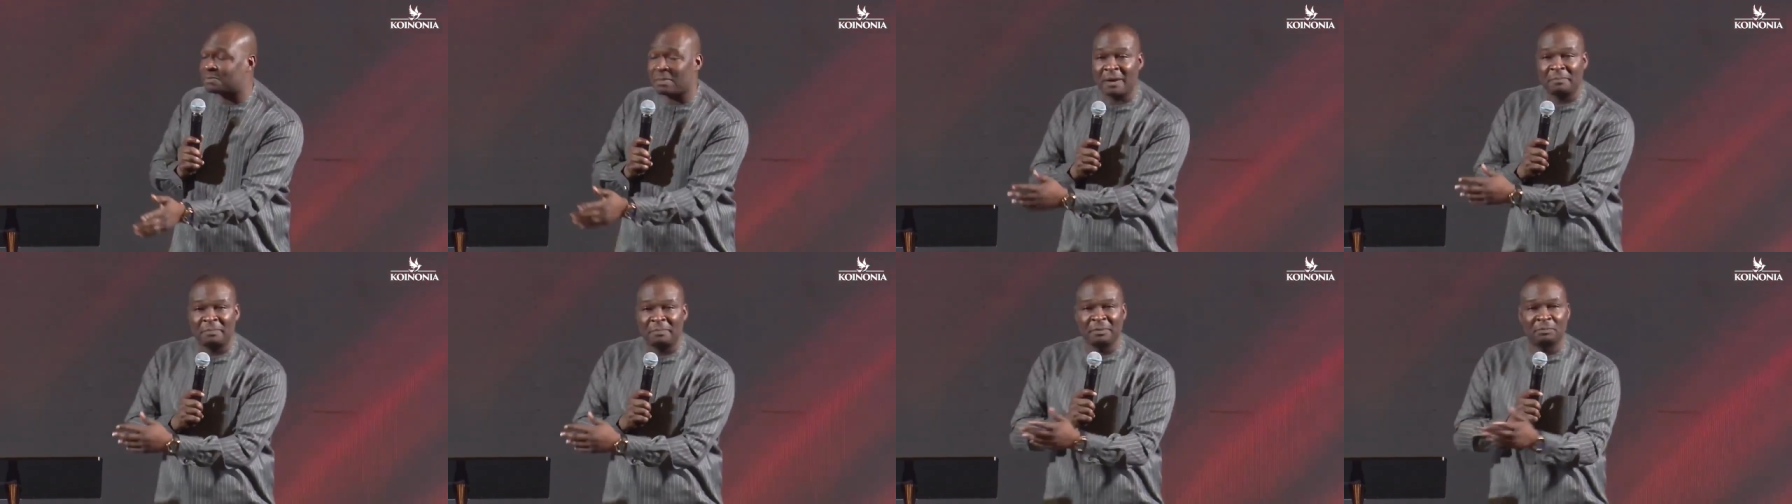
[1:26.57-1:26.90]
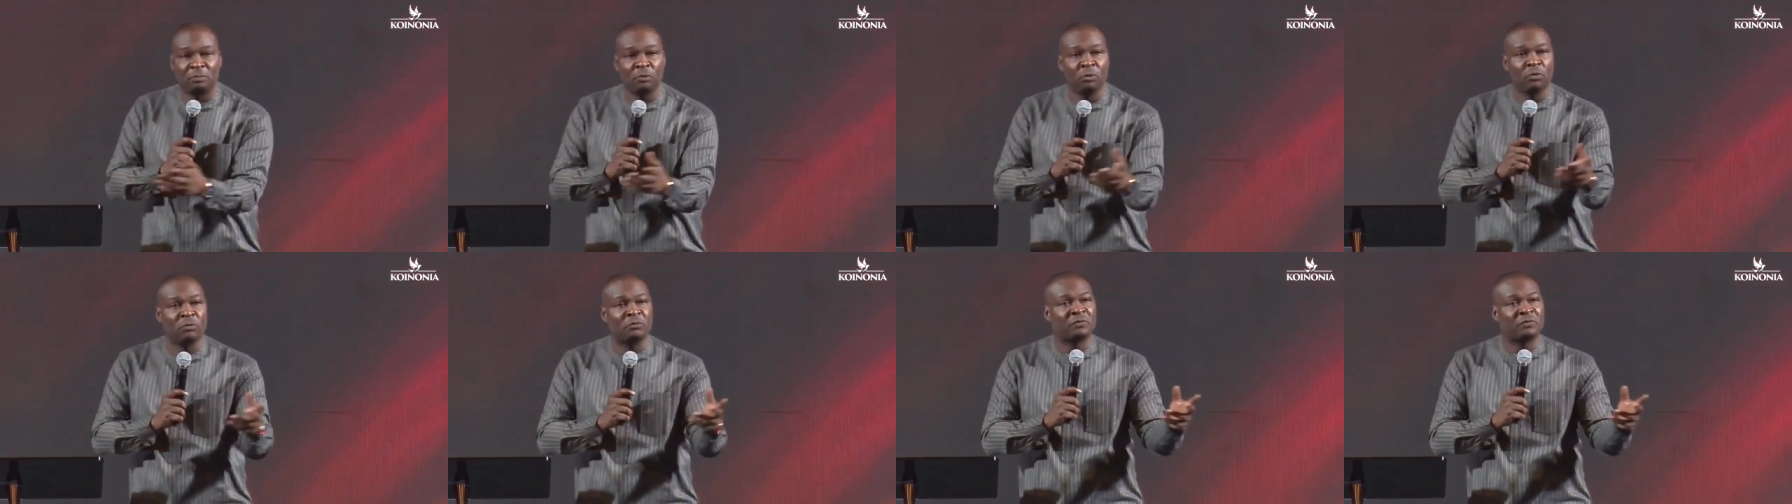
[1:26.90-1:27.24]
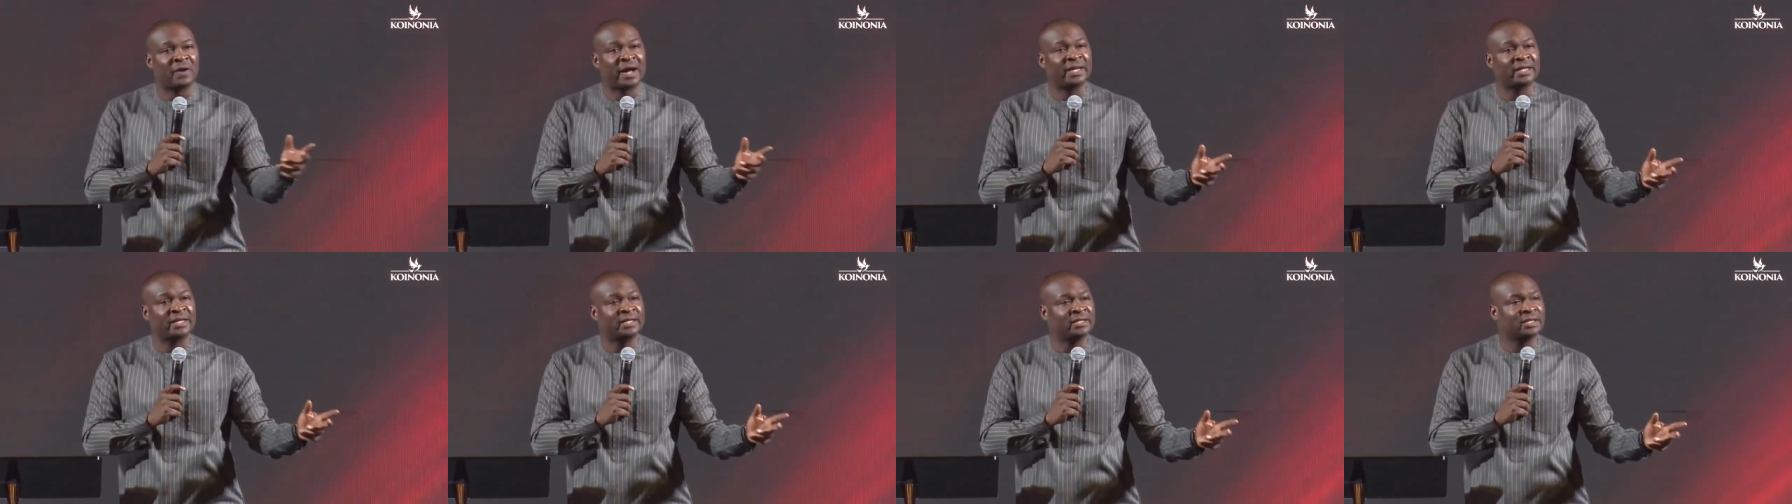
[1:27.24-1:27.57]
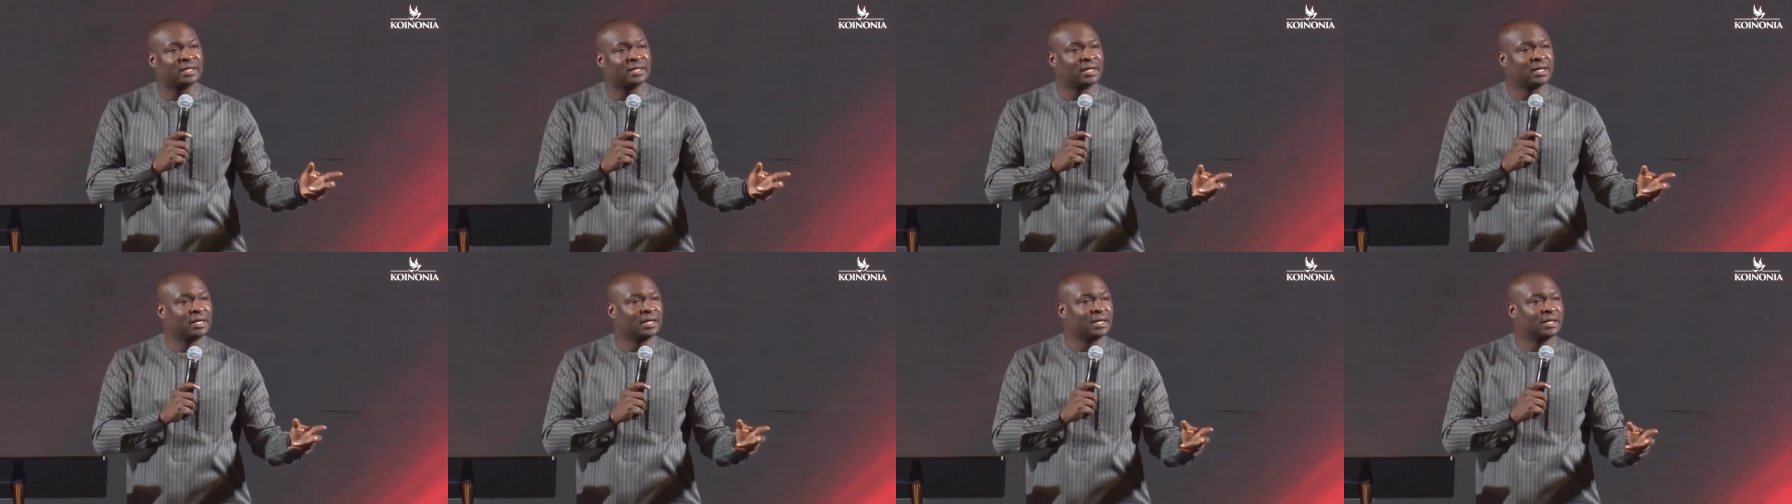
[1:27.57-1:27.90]
my people will find
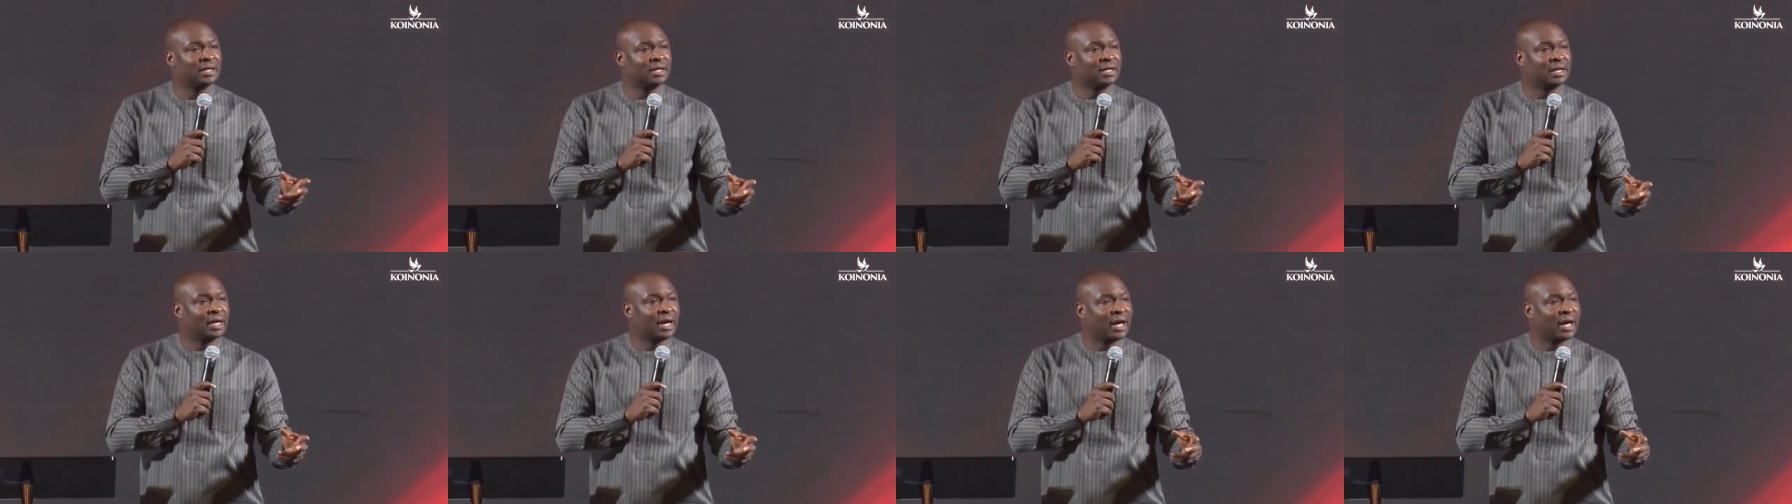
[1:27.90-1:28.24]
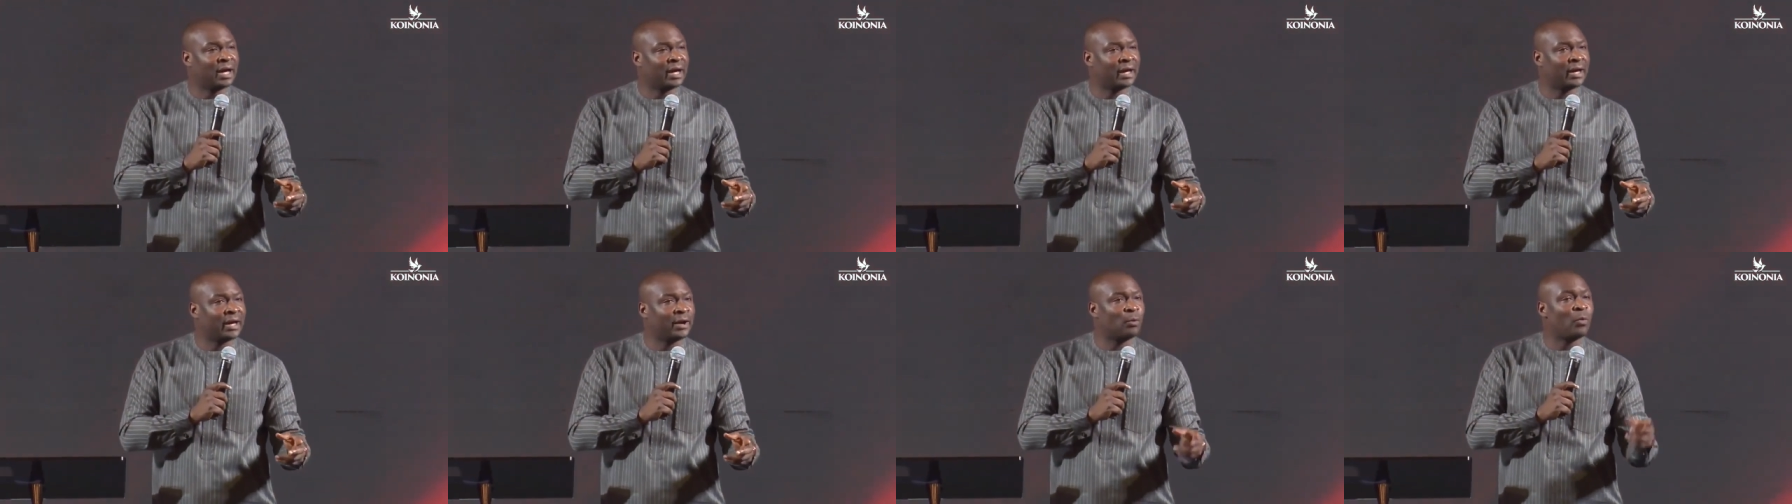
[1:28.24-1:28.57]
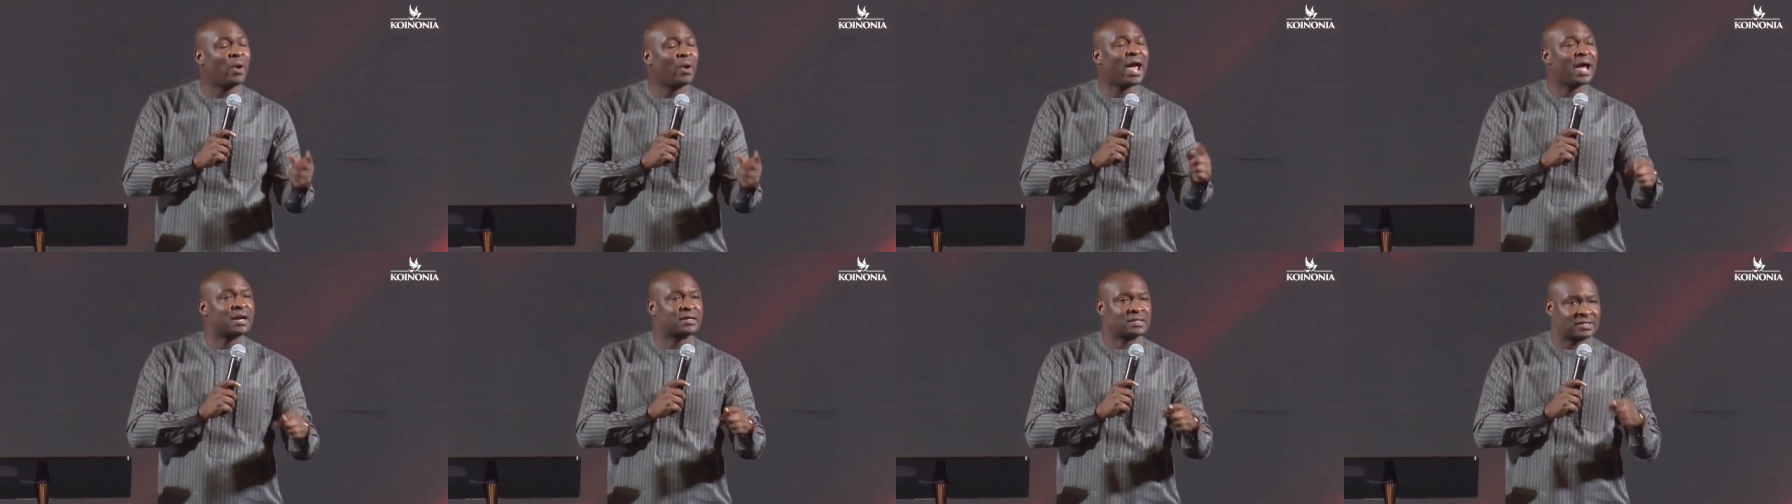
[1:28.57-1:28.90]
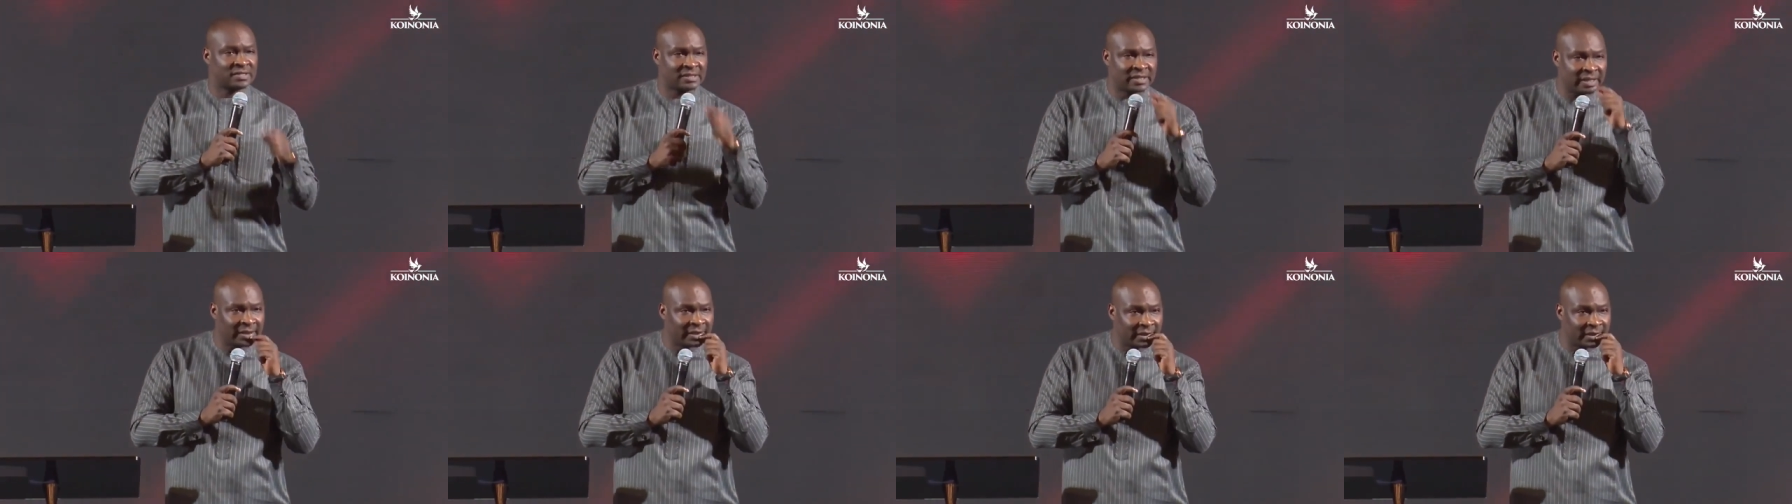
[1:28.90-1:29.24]
a way and
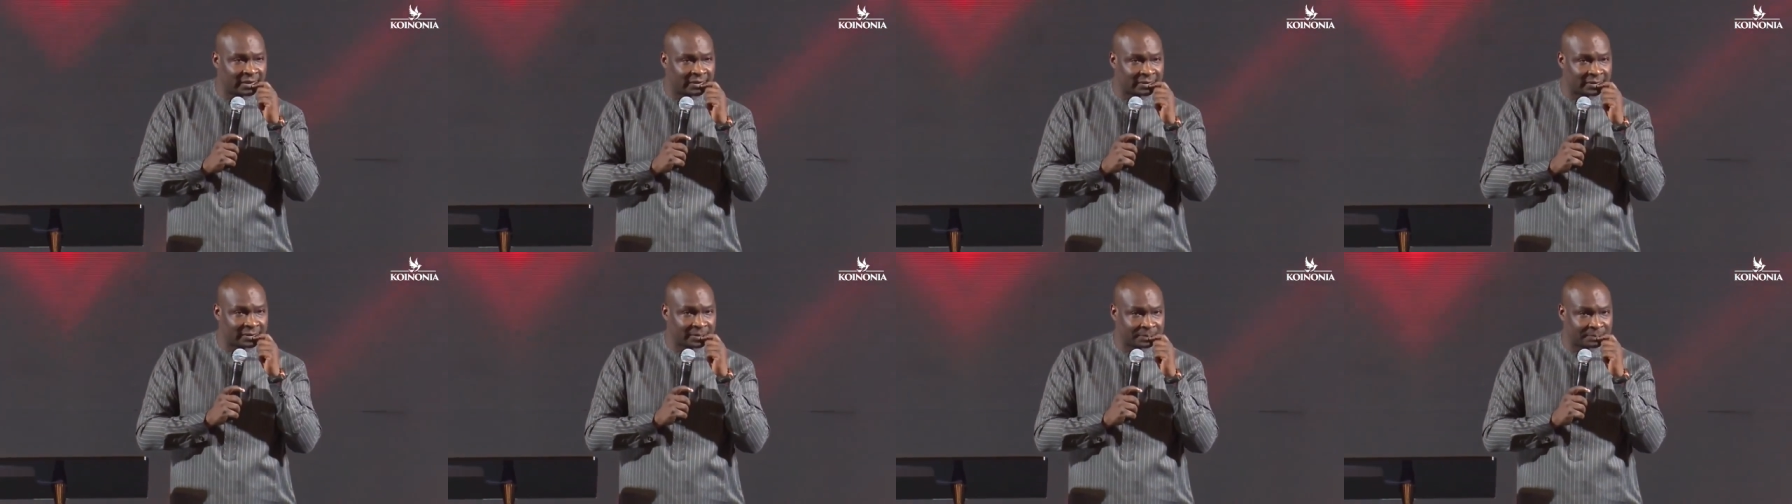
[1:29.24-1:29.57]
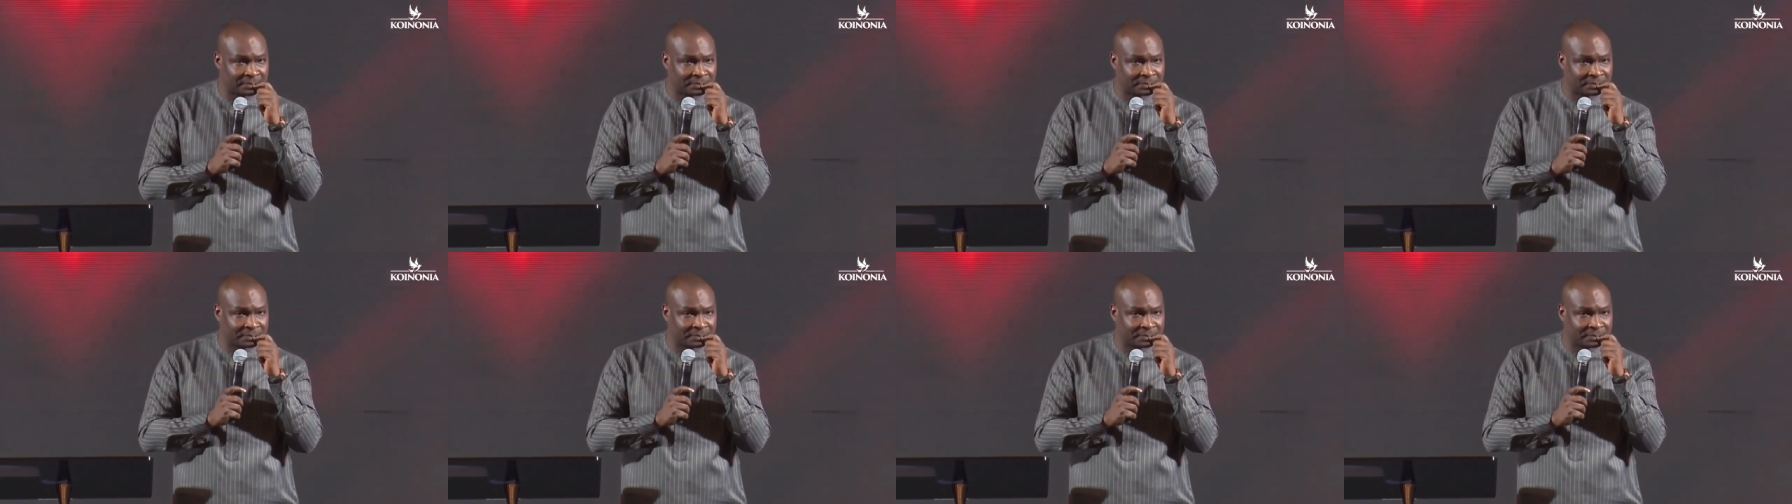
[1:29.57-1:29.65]
sing it.